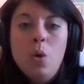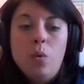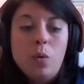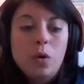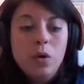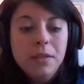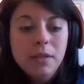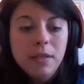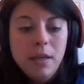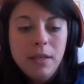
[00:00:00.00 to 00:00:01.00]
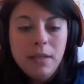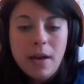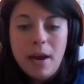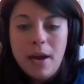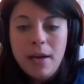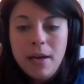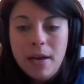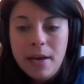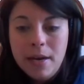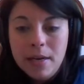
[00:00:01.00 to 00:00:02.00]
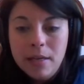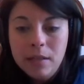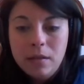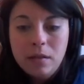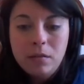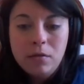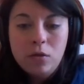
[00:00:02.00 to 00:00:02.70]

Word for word: what we're going to study today is